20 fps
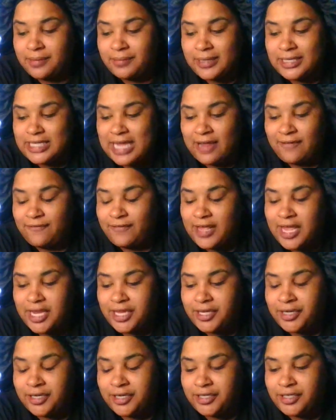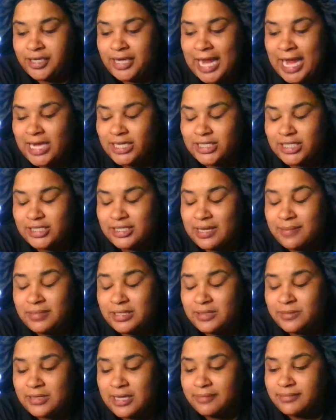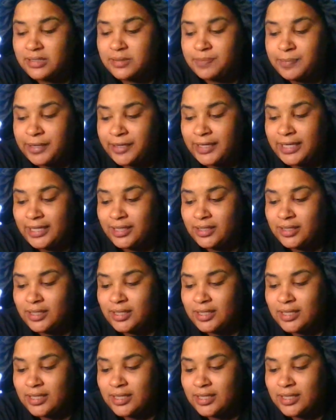Because I feel like your ancestor, some spirit,